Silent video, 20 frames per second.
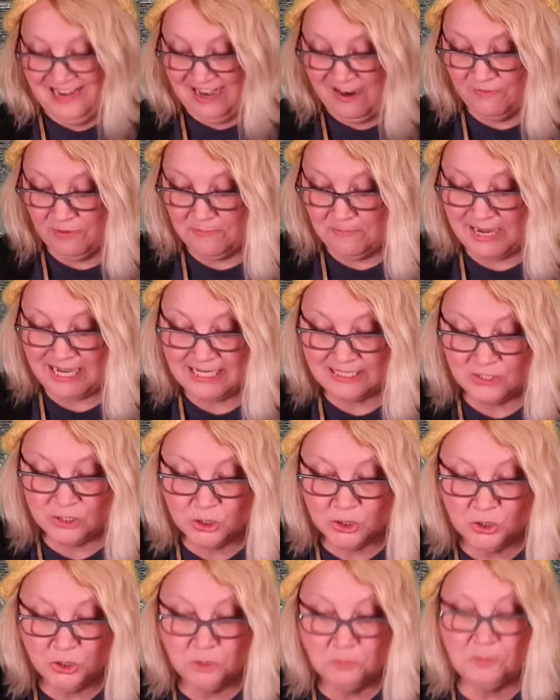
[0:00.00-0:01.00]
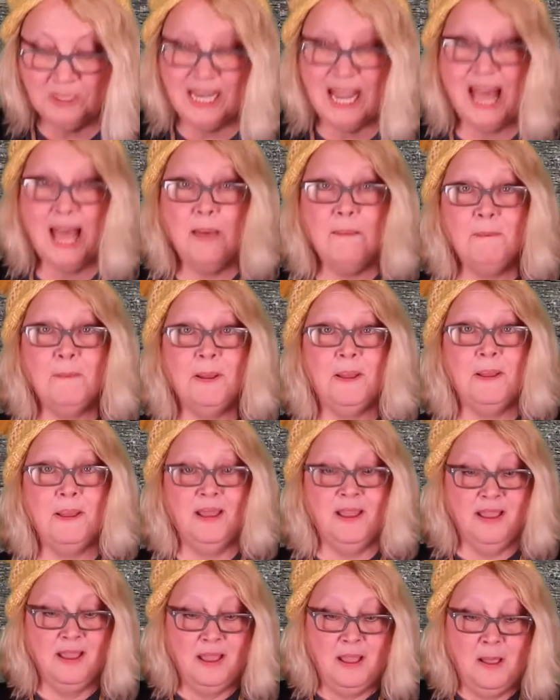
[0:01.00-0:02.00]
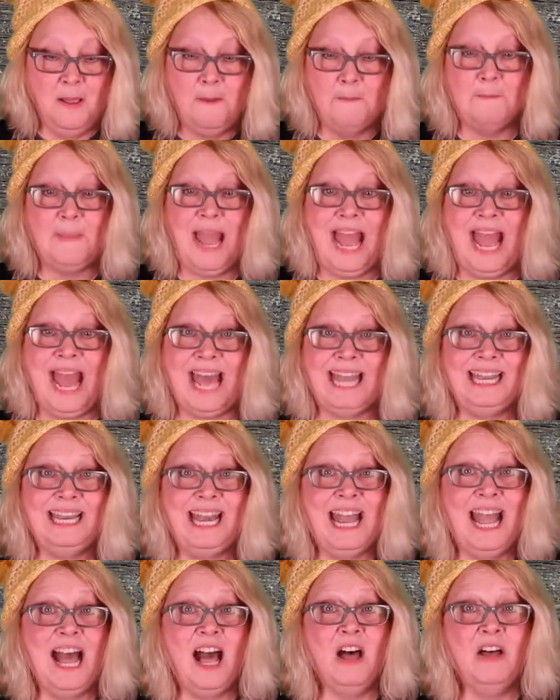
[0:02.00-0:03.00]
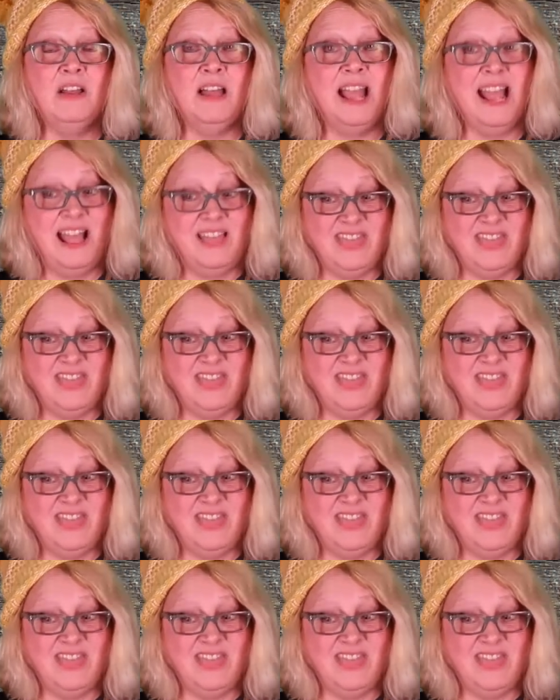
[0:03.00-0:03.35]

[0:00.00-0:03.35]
Everybody scoop it up, pat it out,